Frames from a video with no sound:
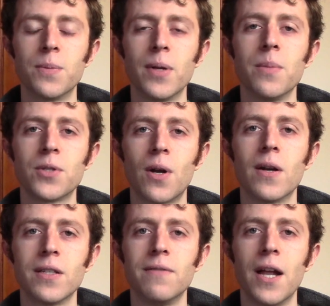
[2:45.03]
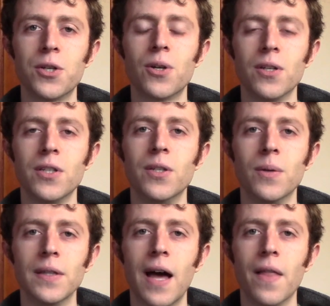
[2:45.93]
but I'm starting to venture into
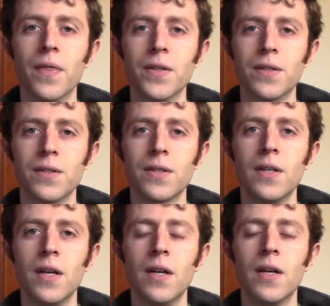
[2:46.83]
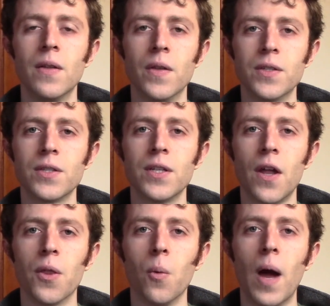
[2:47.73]
doing that, and this is
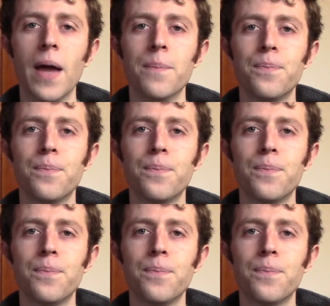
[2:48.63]
another way.